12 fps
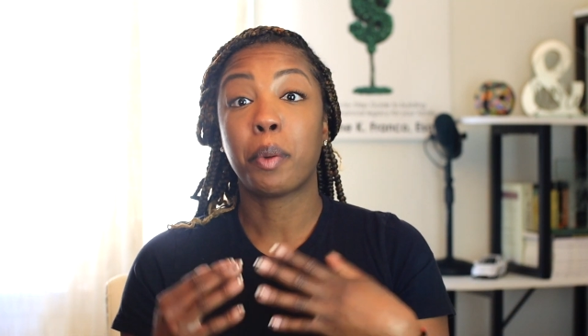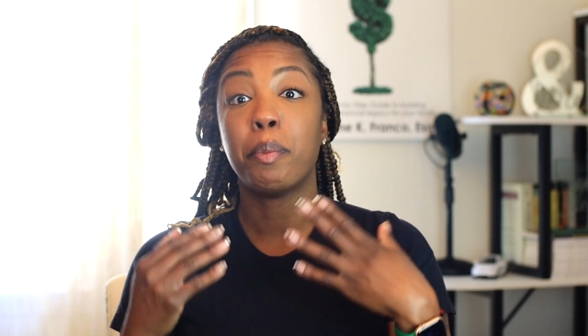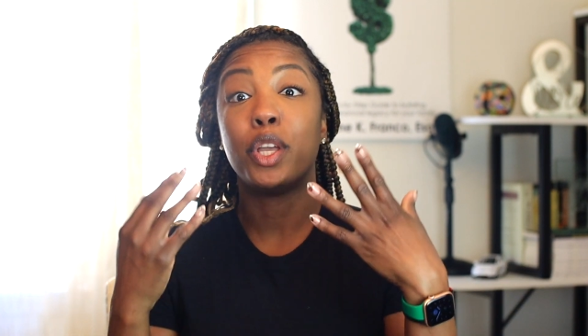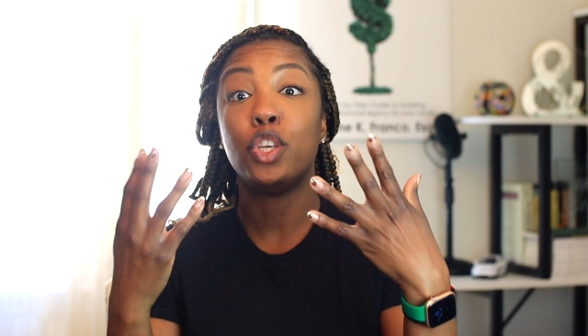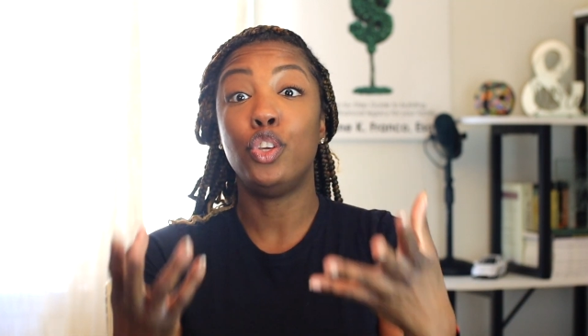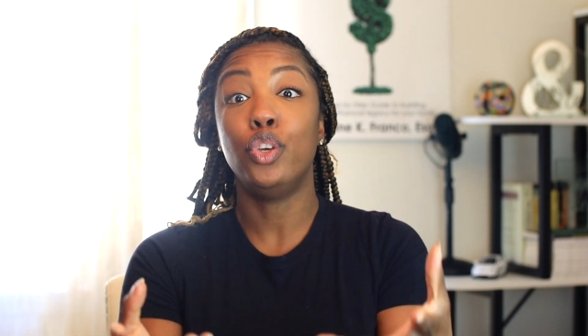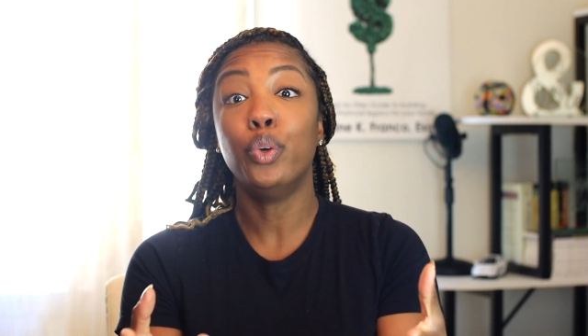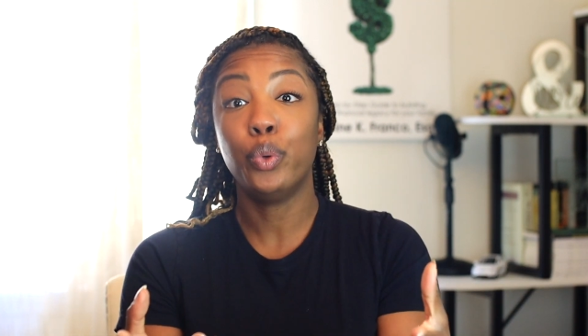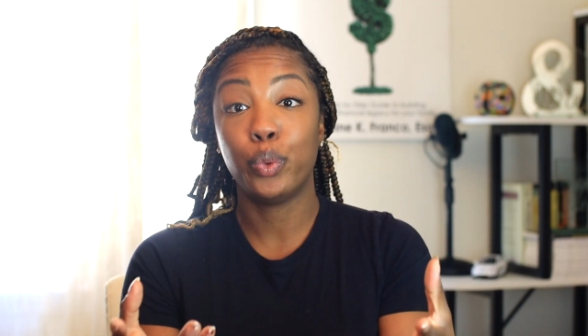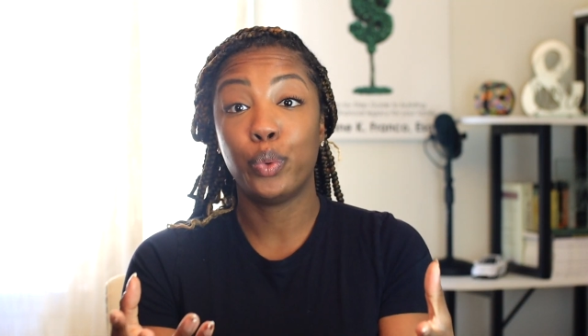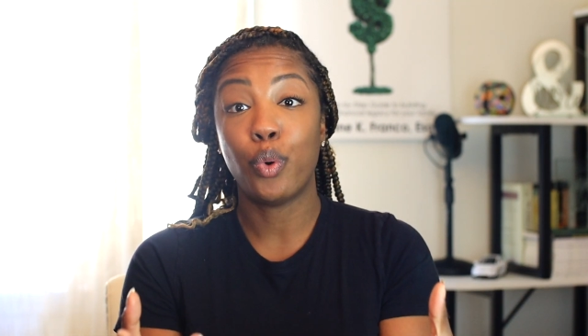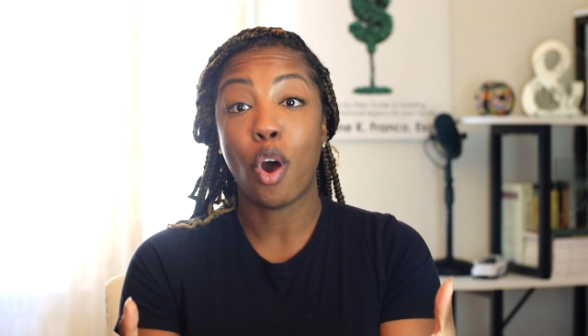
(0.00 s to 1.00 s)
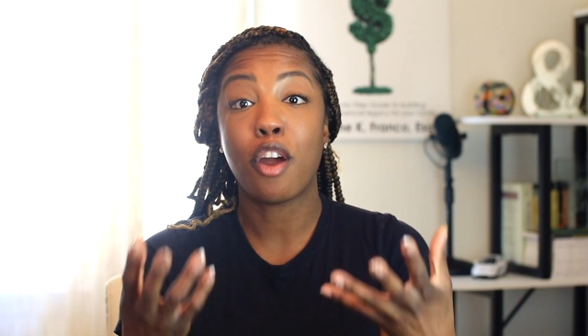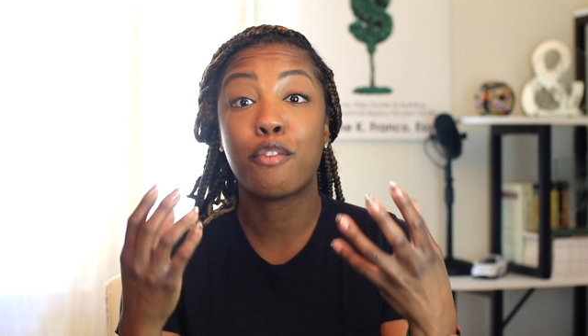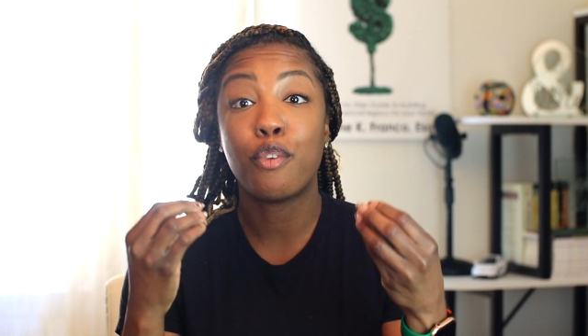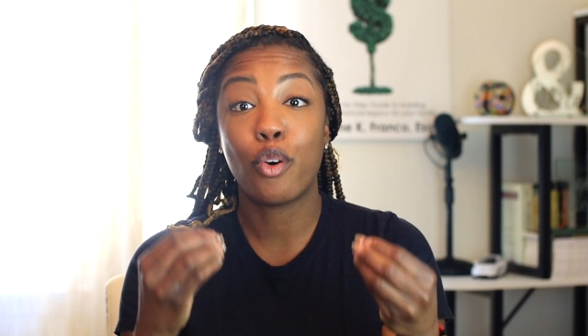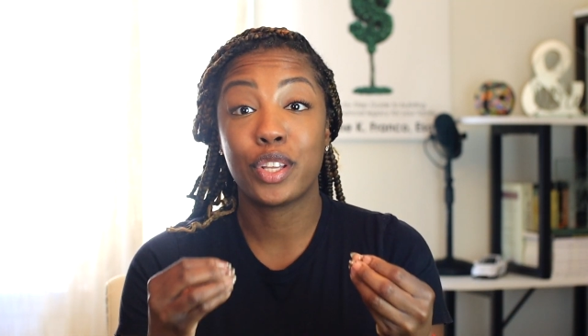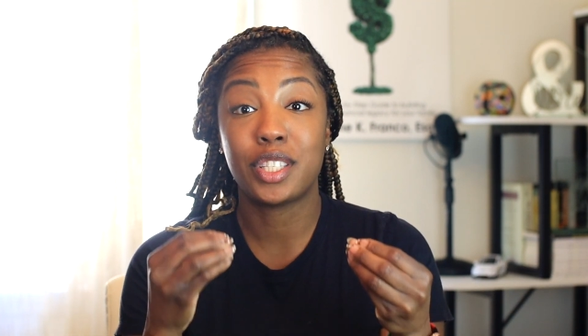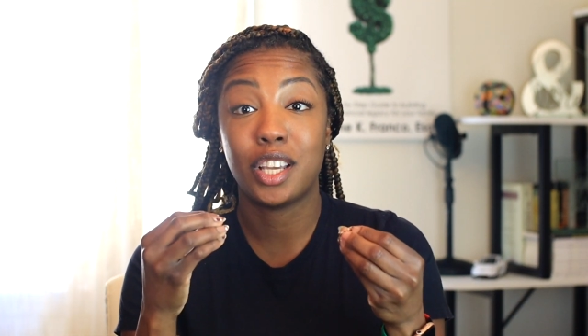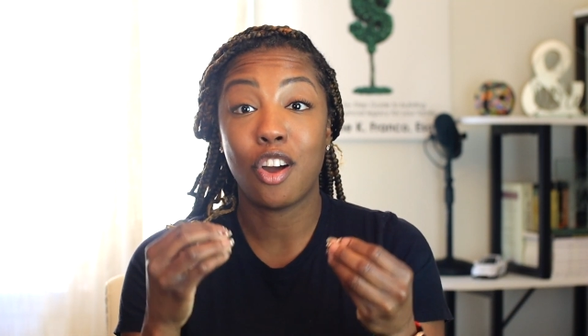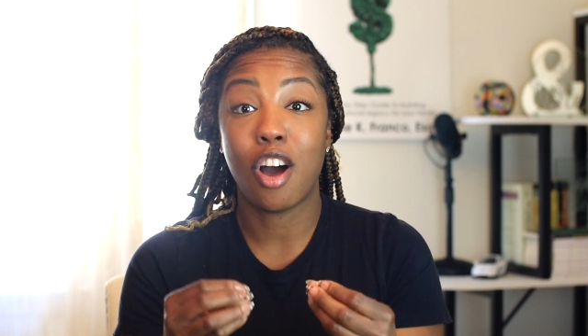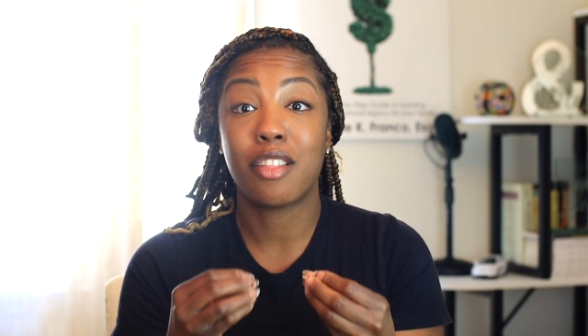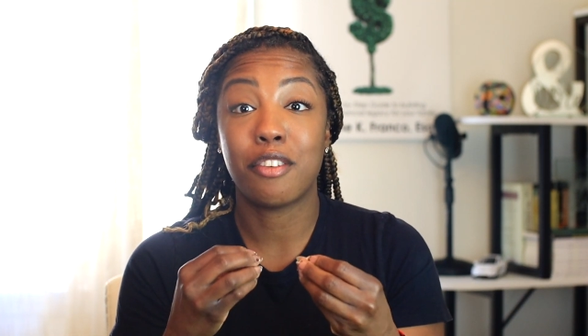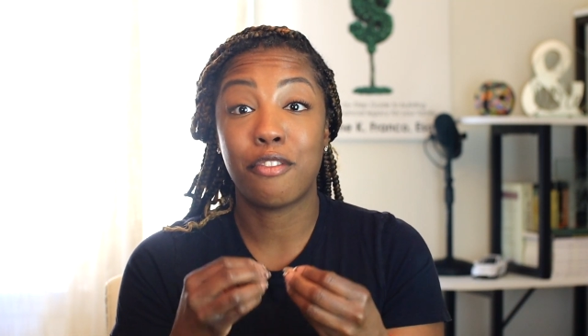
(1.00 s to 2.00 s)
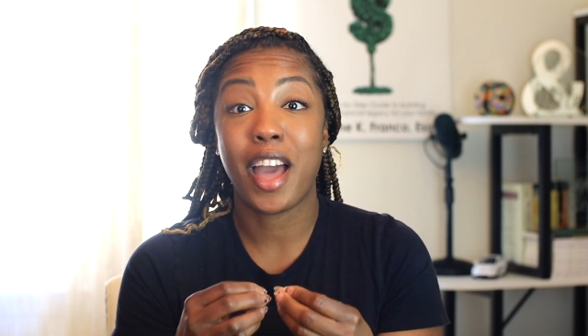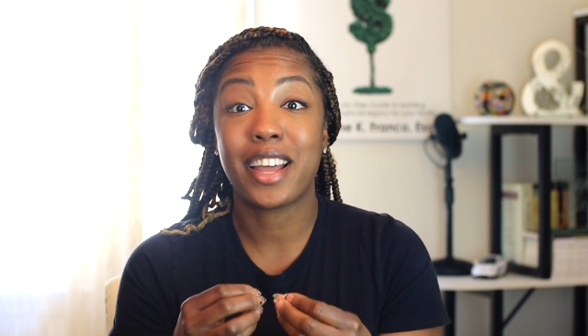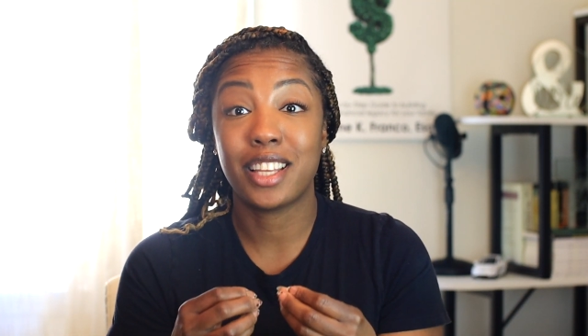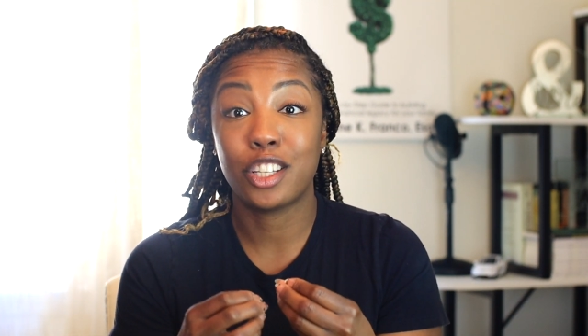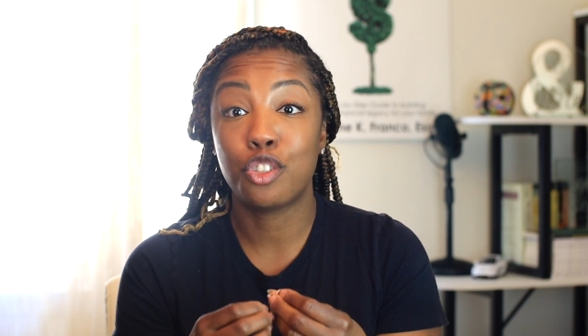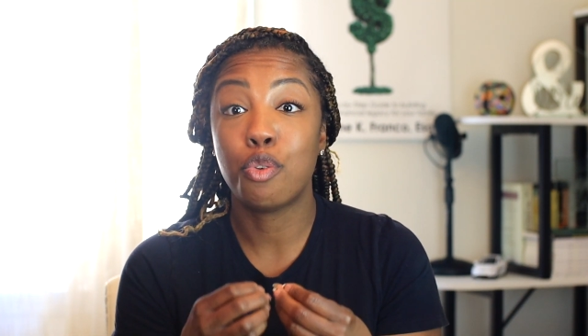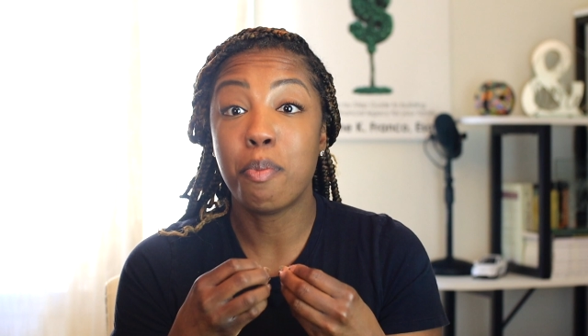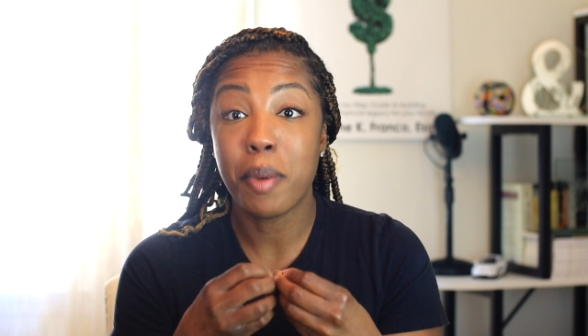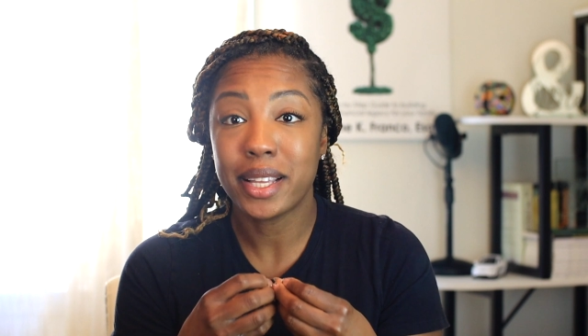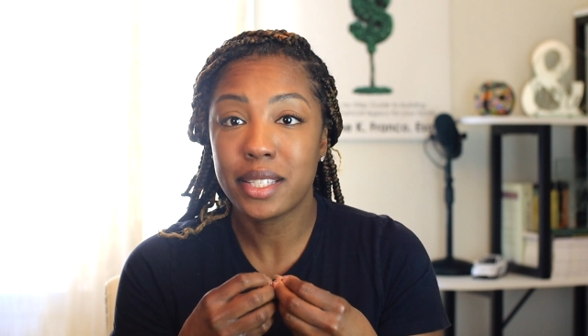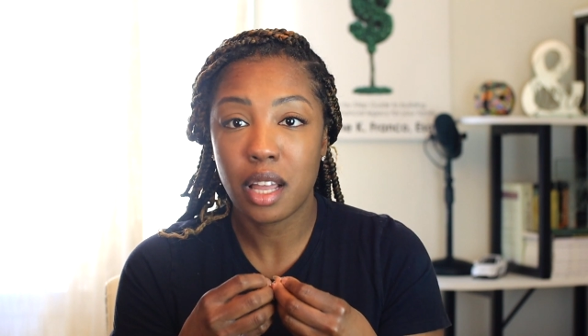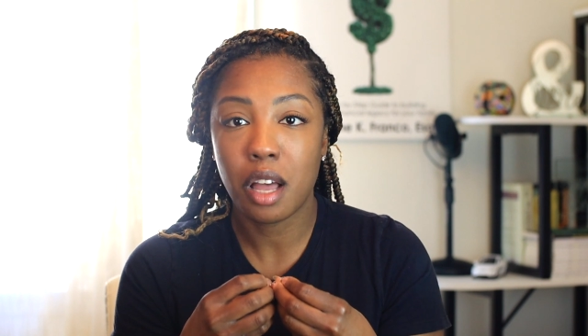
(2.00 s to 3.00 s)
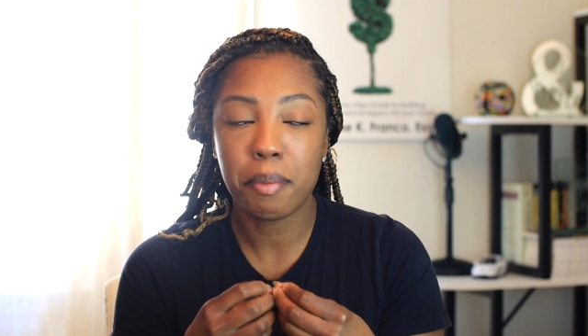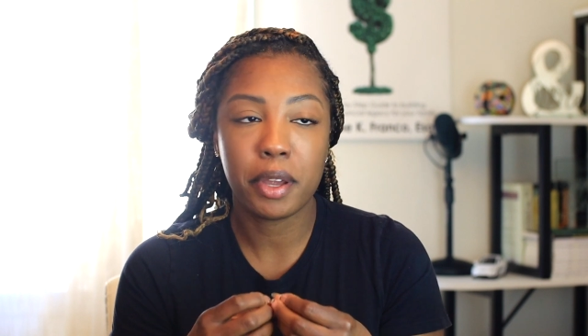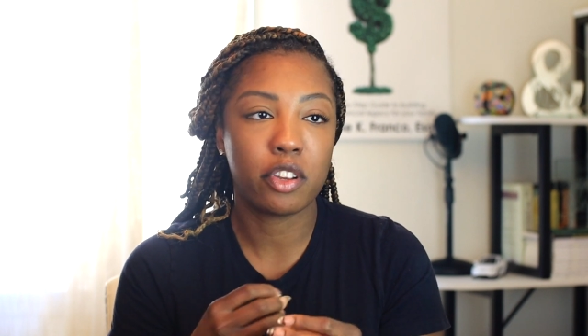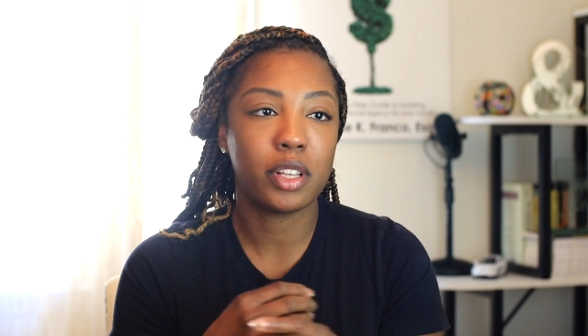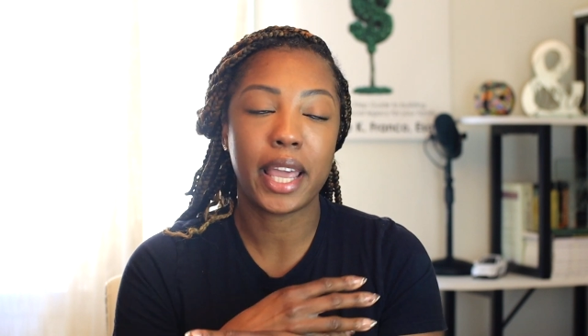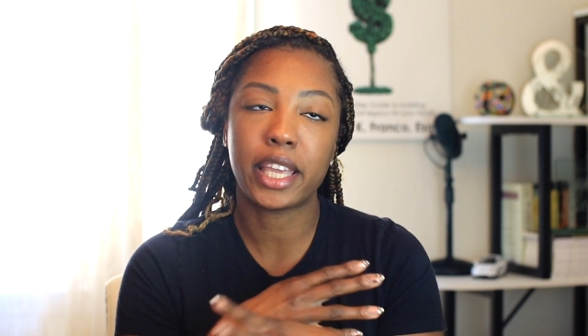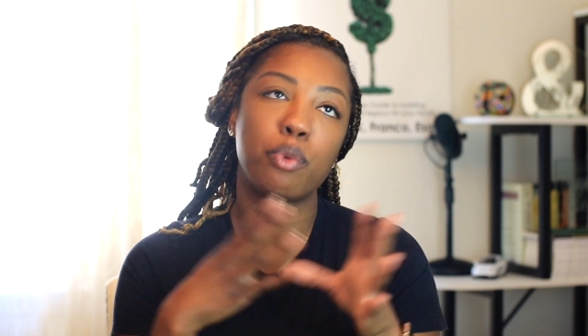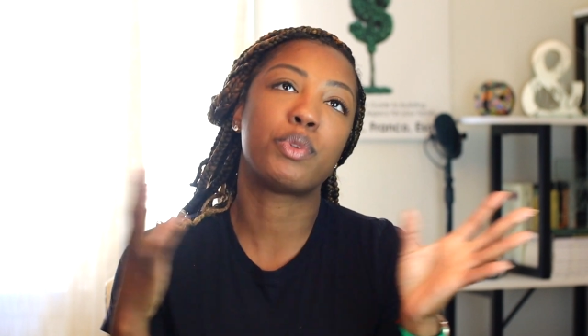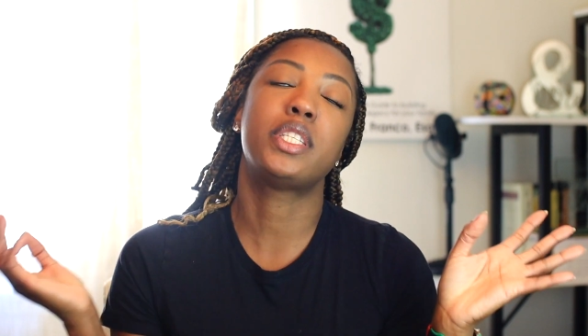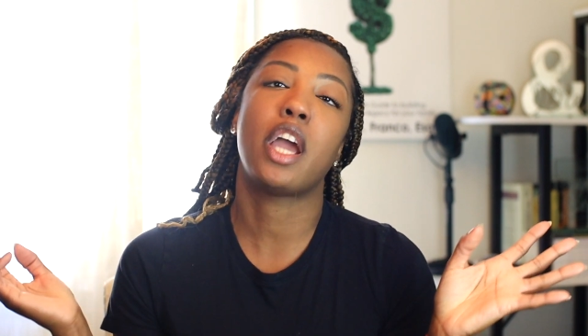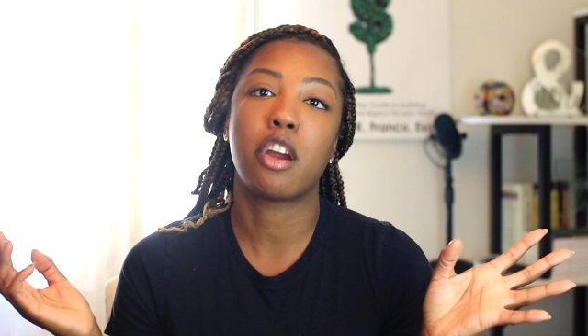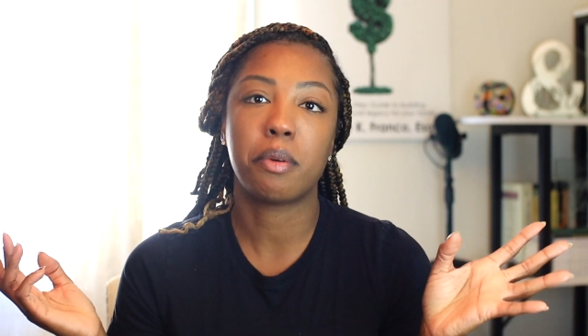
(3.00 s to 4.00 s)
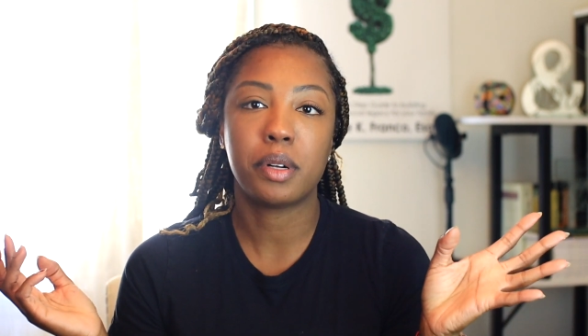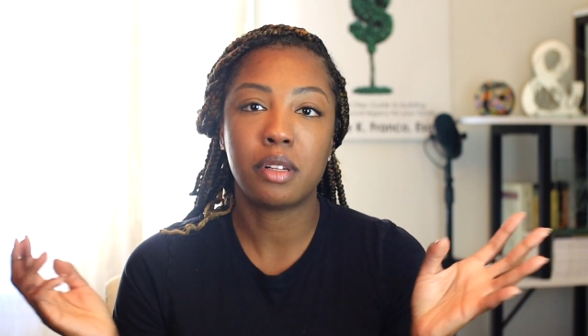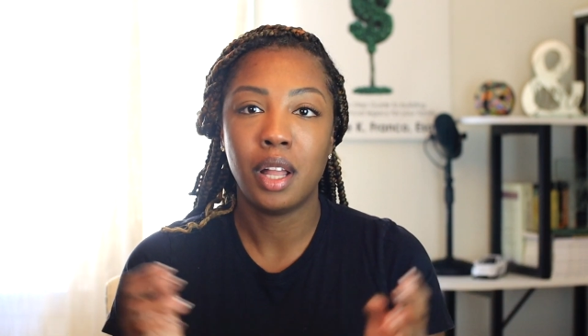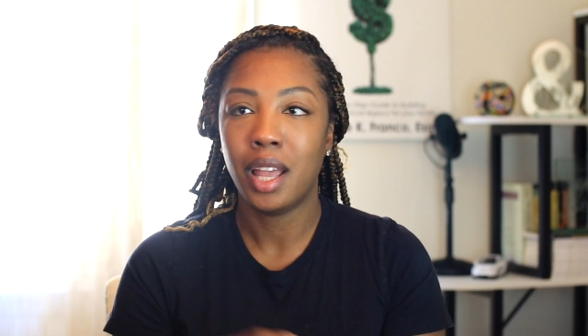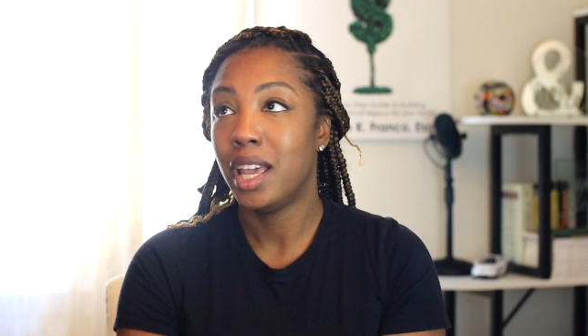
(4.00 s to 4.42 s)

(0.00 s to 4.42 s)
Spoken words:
But you are focusing on the fact that you messed up and you're like, it was terrible.